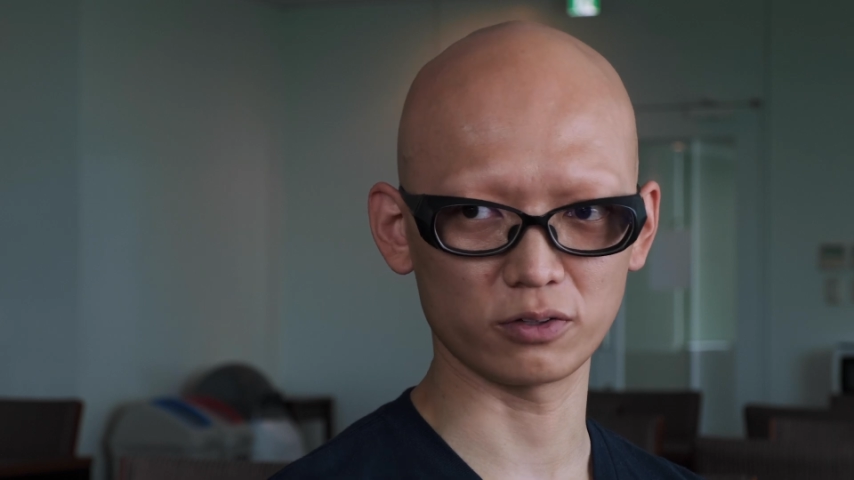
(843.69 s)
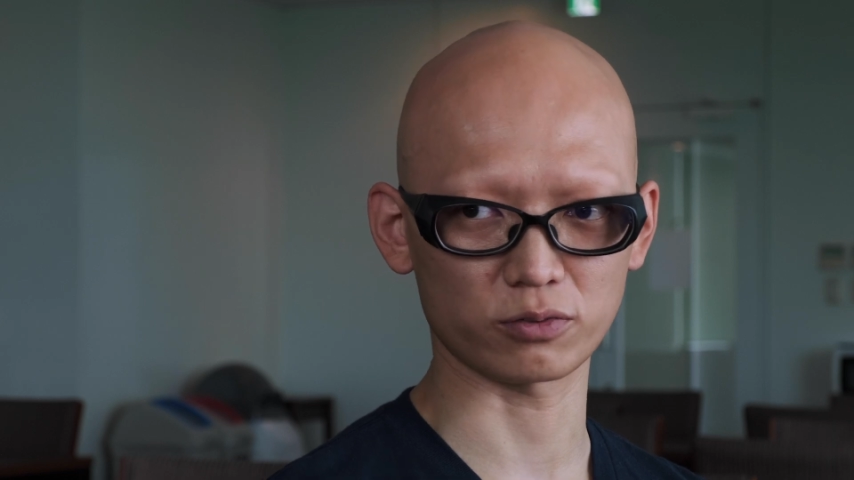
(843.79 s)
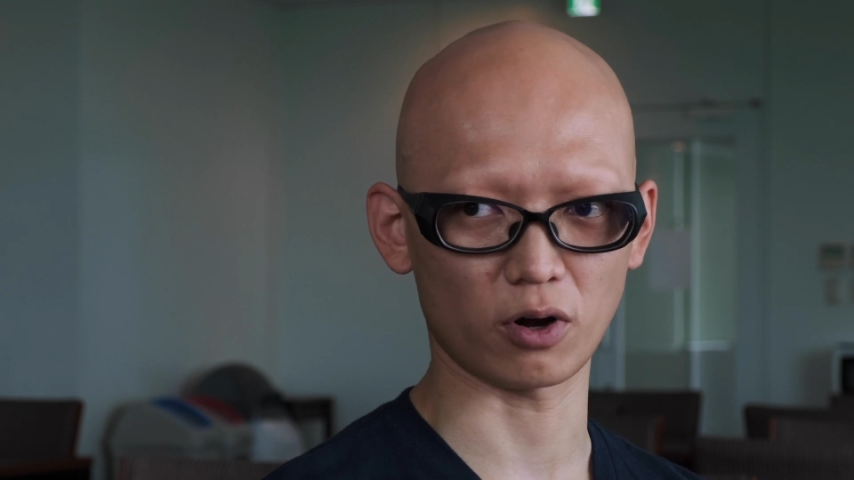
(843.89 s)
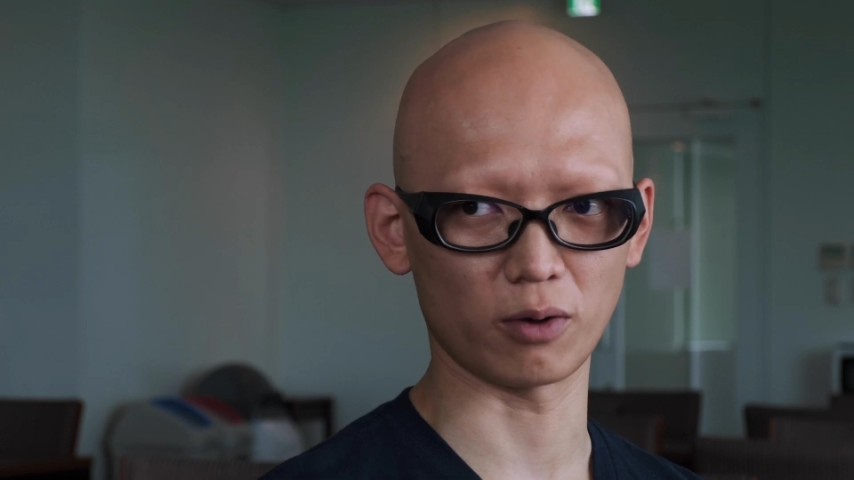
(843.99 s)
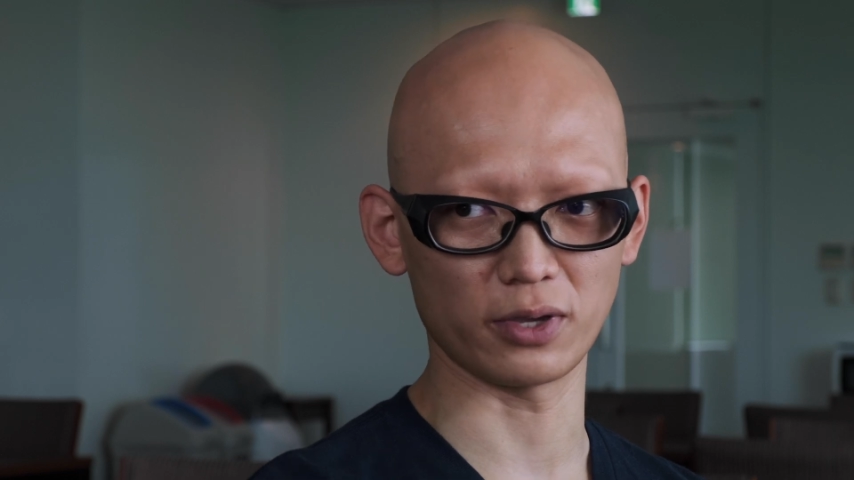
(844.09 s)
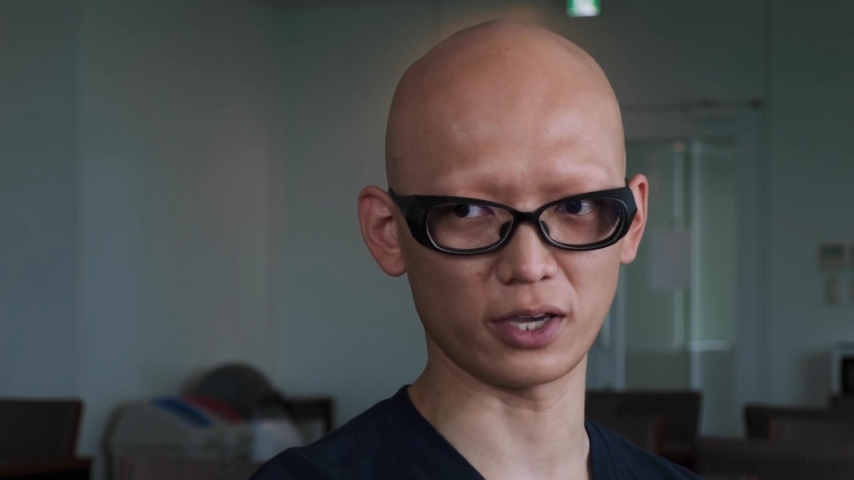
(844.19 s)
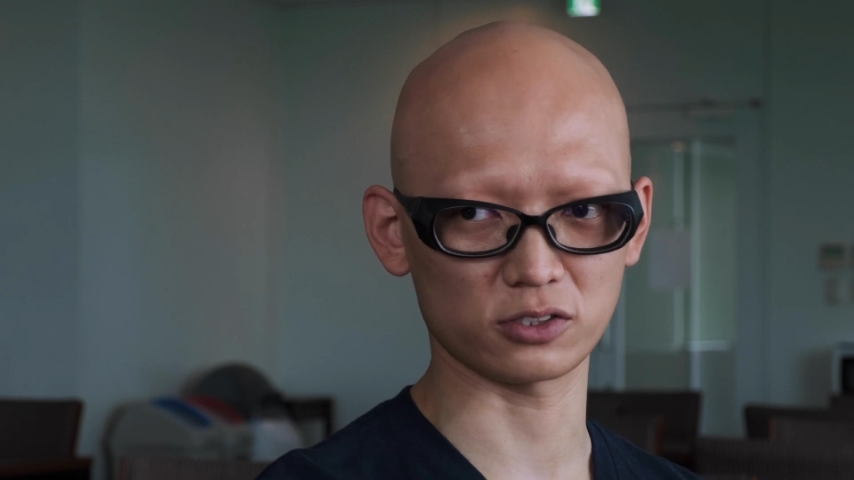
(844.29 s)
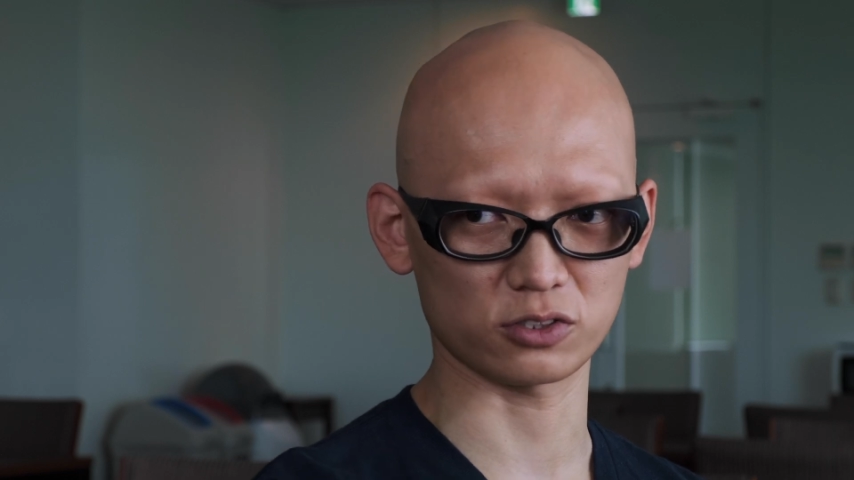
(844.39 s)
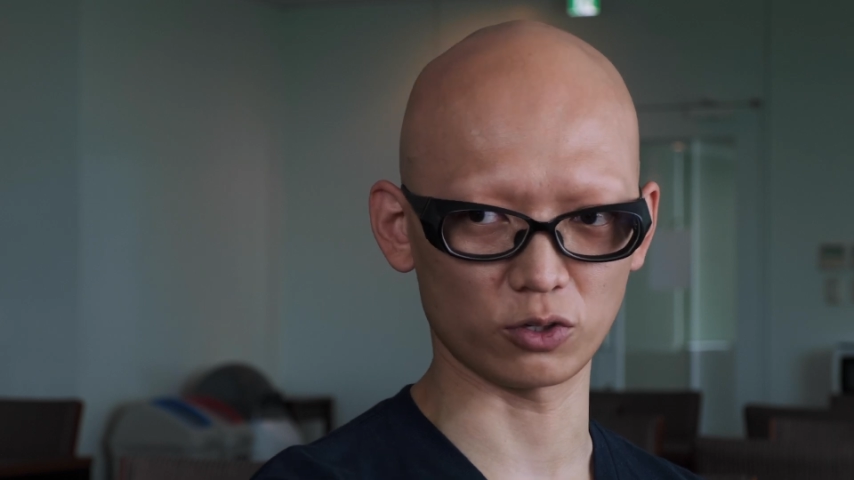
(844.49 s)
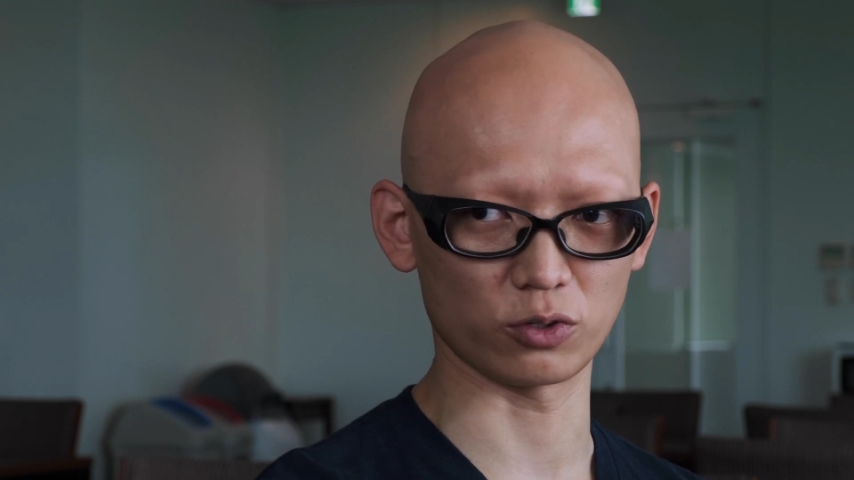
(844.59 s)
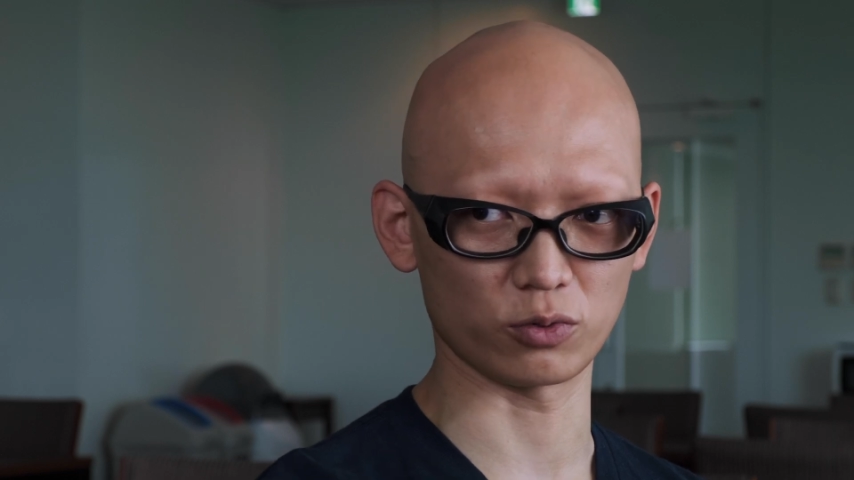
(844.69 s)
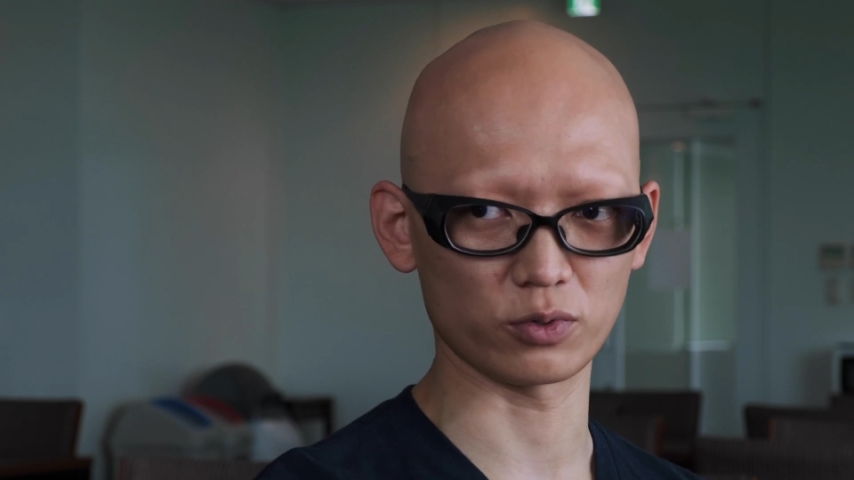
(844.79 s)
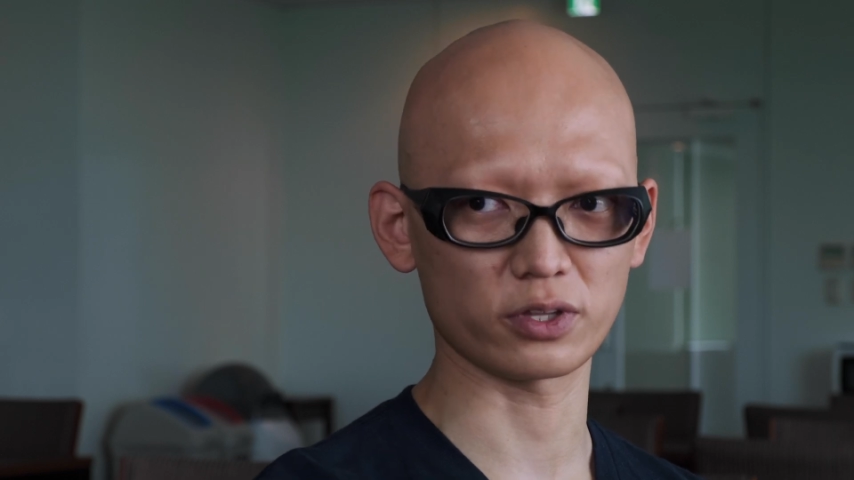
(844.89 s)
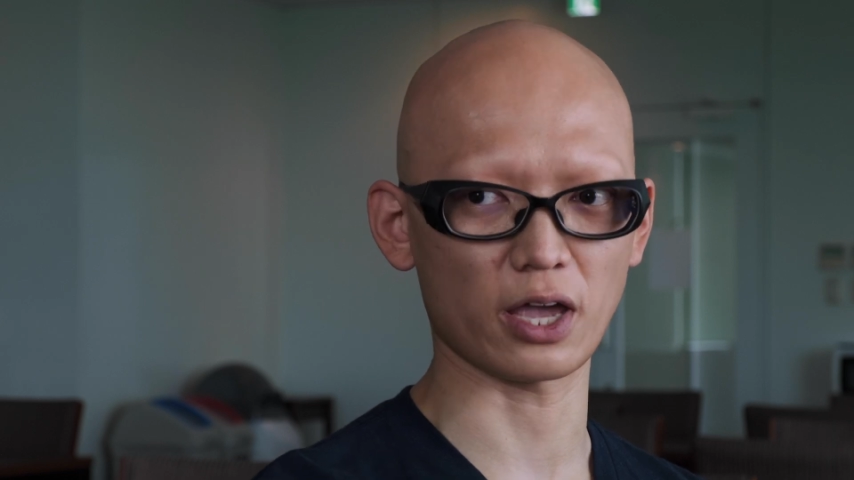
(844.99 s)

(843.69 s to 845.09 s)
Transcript: from external